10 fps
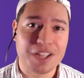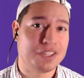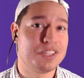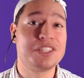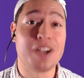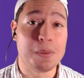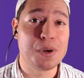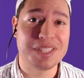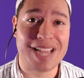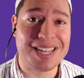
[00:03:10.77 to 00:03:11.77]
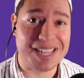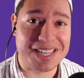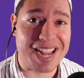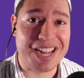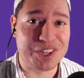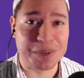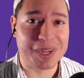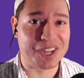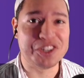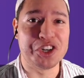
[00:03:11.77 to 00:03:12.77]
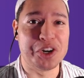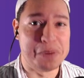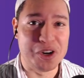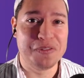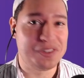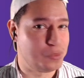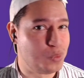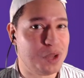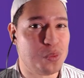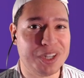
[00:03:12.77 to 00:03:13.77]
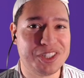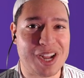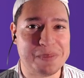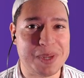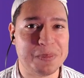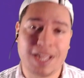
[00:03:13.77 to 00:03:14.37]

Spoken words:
someone's in danger because your moves will one-shot people.